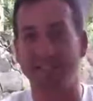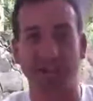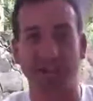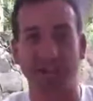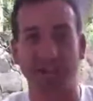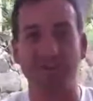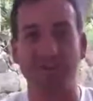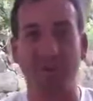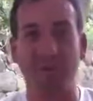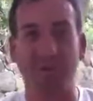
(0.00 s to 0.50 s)
this
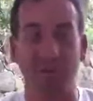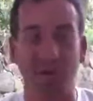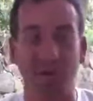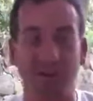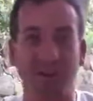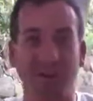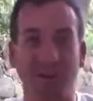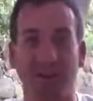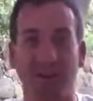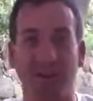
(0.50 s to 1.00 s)
going to be
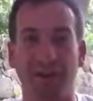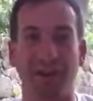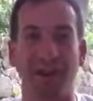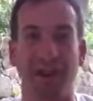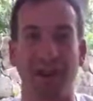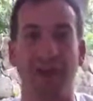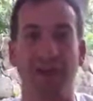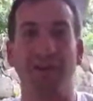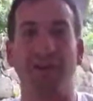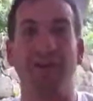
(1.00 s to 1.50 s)
worth it or
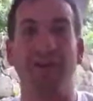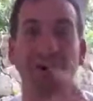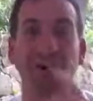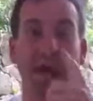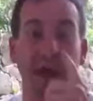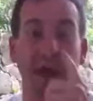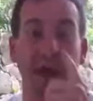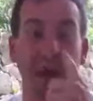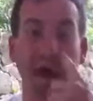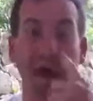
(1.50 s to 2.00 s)
not.
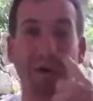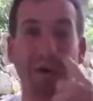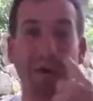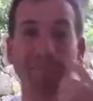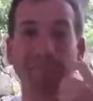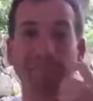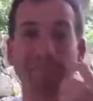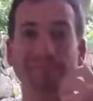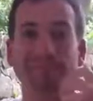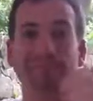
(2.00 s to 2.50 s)

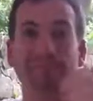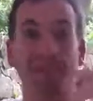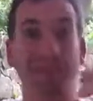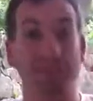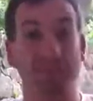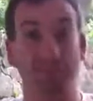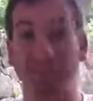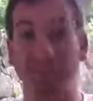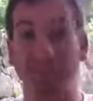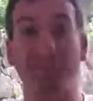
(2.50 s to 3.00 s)

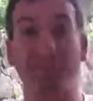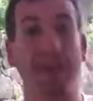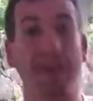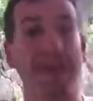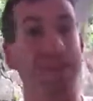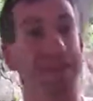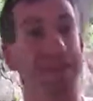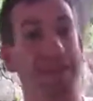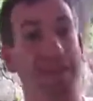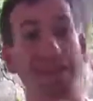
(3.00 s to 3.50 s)
So you have
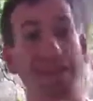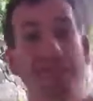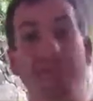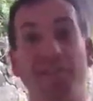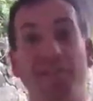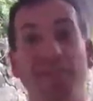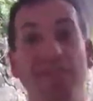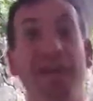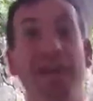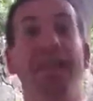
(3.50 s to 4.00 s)
everything
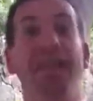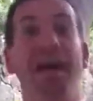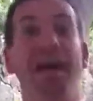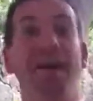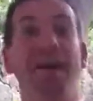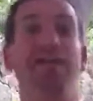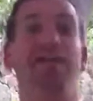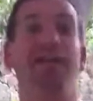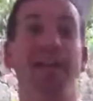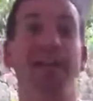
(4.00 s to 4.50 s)
that you need.
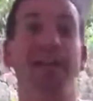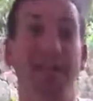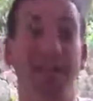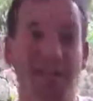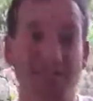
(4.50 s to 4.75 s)
Now, in